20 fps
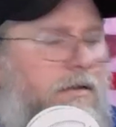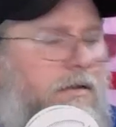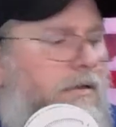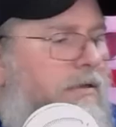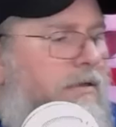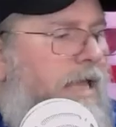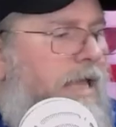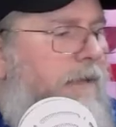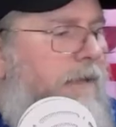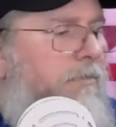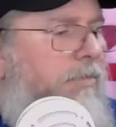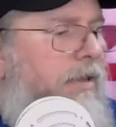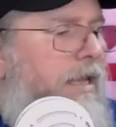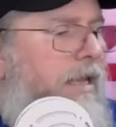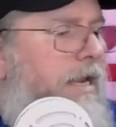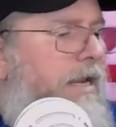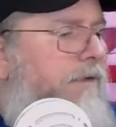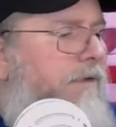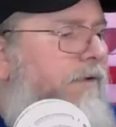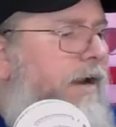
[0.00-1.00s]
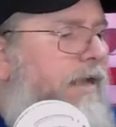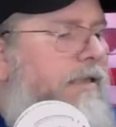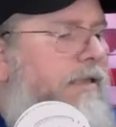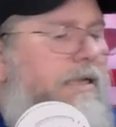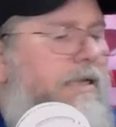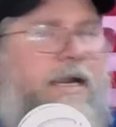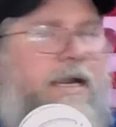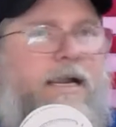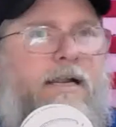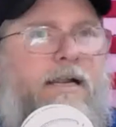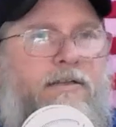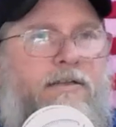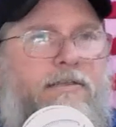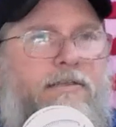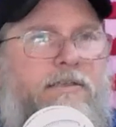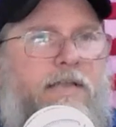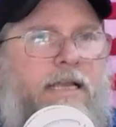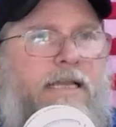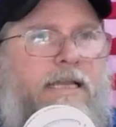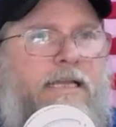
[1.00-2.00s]
That blade right there
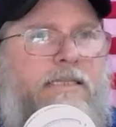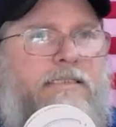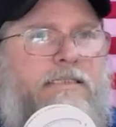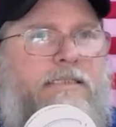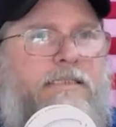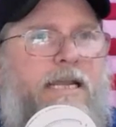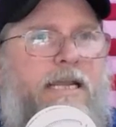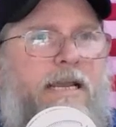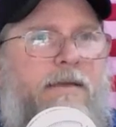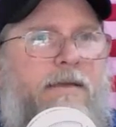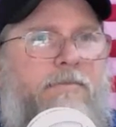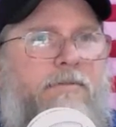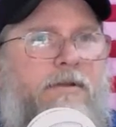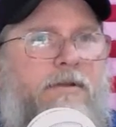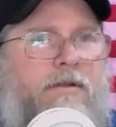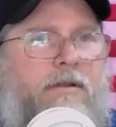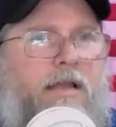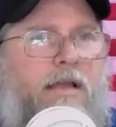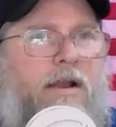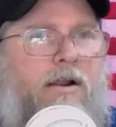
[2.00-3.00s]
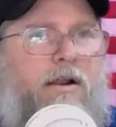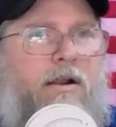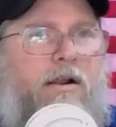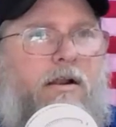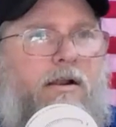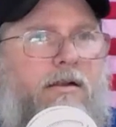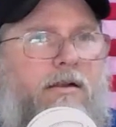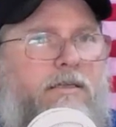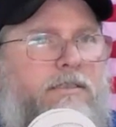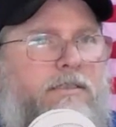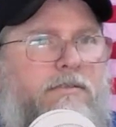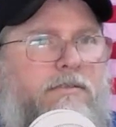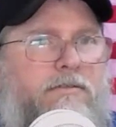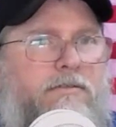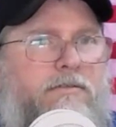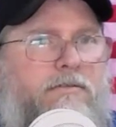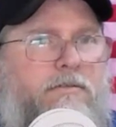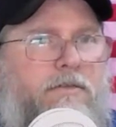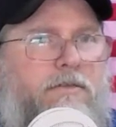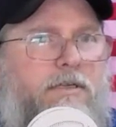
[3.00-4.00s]
looks like it skipped or just
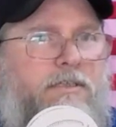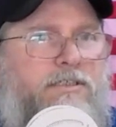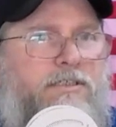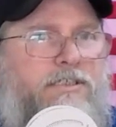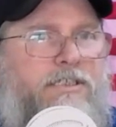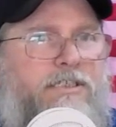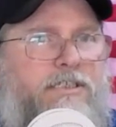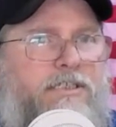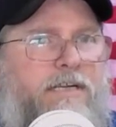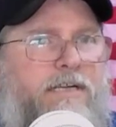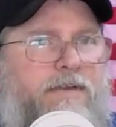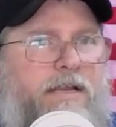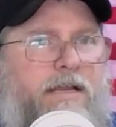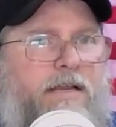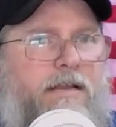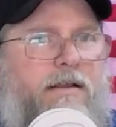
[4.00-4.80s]
shifted.